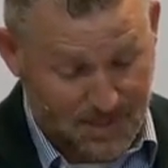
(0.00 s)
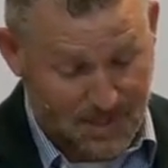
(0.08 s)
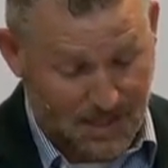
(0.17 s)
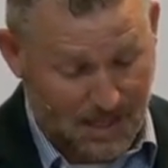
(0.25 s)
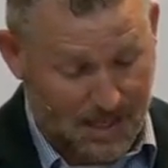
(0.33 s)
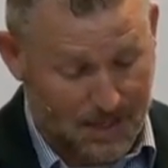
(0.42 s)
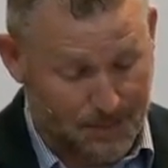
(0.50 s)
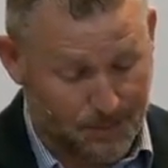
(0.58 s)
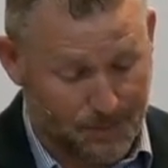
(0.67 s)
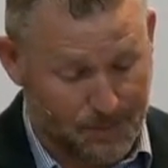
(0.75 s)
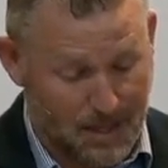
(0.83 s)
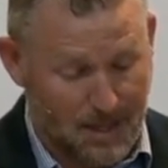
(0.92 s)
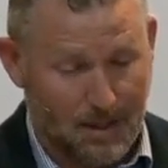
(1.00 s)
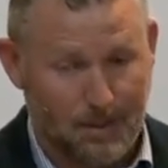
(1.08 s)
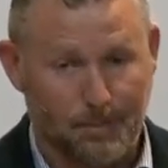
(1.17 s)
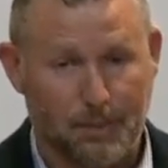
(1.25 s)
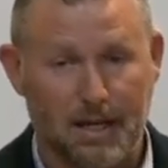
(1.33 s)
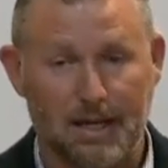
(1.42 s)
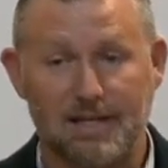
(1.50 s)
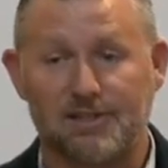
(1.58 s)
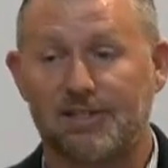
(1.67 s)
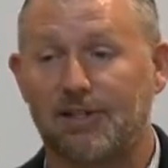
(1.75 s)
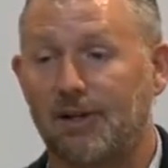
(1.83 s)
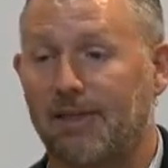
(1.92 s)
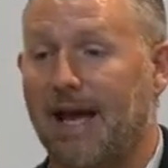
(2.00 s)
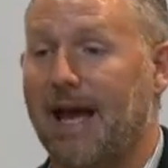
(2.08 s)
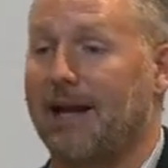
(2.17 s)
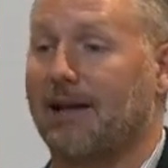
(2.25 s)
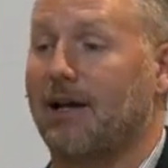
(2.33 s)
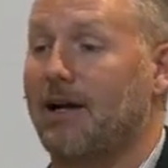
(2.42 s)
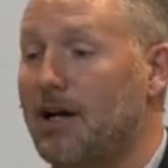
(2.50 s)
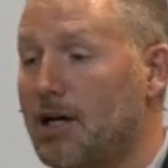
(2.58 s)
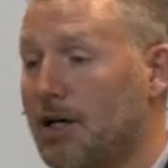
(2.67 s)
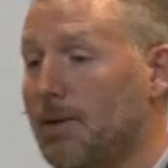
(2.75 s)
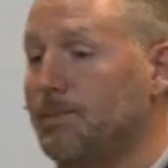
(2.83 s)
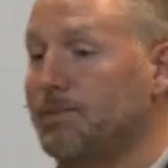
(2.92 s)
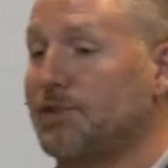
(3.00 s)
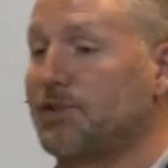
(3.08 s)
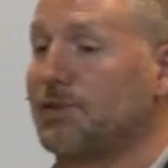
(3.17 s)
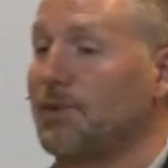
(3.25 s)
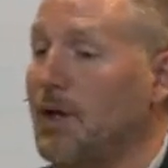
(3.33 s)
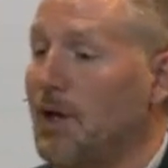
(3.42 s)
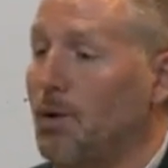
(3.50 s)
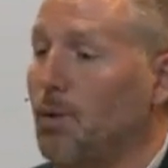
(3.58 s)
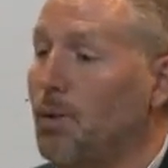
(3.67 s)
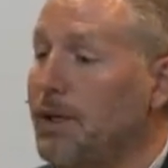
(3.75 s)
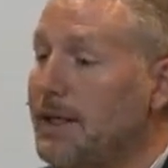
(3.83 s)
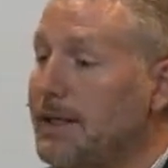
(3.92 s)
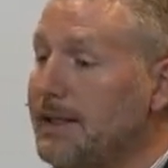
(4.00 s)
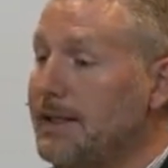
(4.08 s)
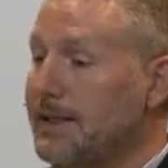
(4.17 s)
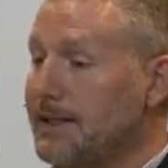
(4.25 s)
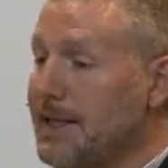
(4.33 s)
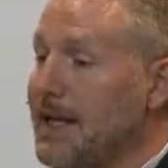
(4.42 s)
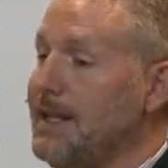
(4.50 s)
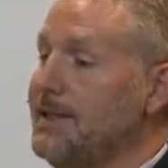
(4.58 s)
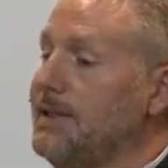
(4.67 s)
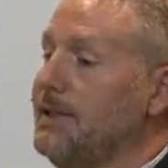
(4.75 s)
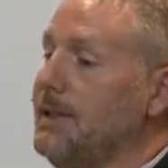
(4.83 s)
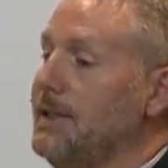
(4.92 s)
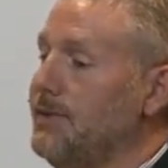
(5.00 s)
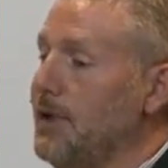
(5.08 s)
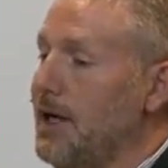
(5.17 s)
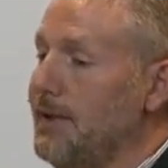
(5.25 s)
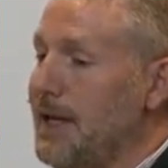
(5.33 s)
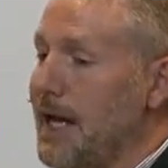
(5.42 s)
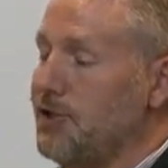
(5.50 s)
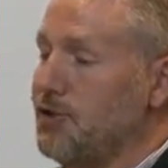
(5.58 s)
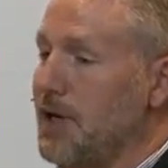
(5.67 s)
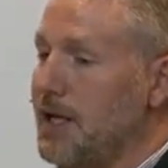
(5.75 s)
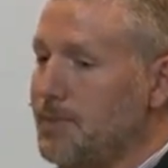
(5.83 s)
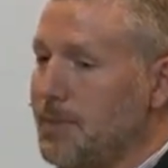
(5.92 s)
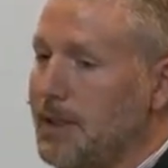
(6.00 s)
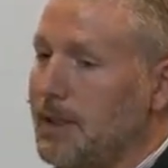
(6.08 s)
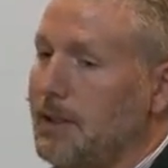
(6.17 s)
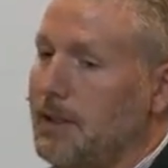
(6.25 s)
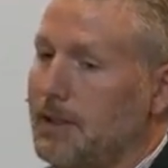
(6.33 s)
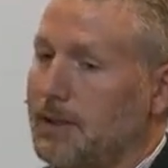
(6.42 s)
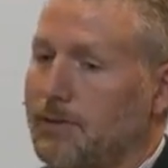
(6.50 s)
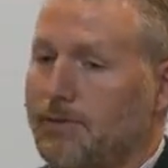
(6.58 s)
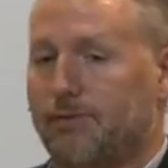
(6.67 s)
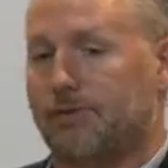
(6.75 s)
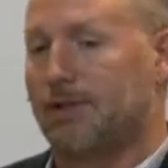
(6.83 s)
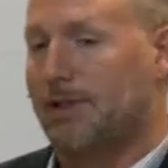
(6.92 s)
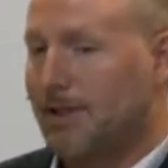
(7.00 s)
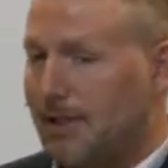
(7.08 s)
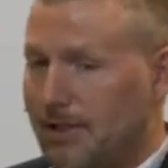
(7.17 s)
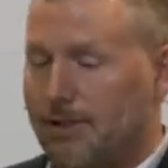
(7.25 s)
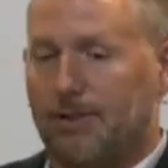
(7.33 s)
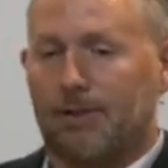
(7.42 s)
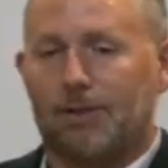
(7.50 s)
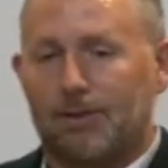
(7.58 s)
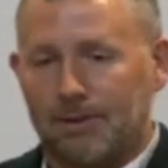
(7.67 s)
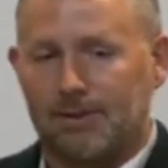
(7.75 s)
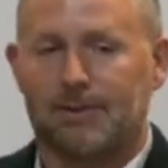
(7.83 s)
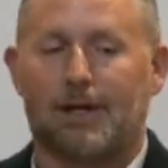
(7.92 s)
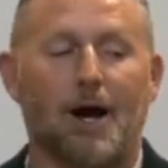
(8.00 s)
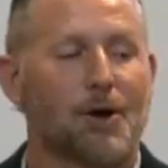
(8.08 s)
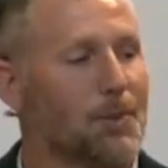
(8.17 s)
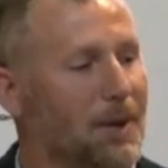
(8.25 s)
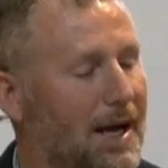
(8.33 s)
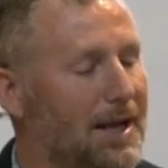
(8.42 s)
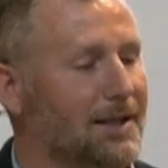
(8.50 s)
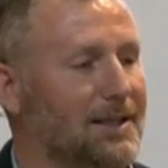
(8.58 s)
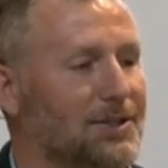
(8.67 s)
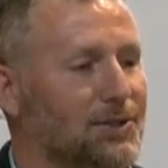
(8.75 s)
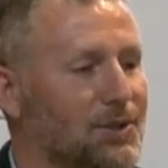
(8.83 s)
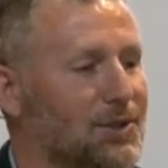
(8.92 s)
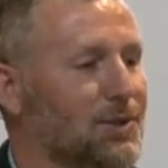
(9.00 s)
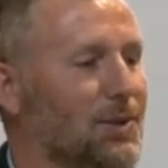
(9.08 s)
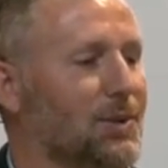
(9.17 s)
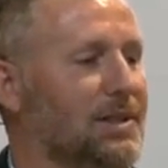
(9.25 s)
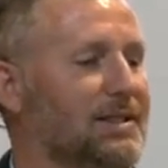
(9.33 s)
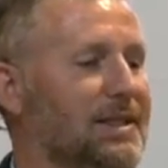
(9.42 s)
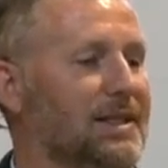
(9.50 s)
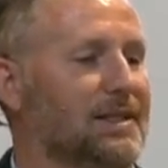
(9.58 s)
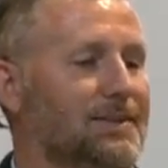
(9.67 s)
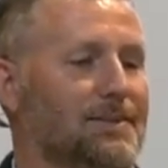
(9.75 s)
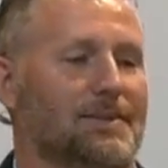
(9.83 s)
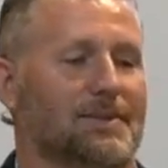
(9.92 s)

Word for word: Um, but until that comes, we tend to live on that treadmill of, you know, autopilot, doing what we did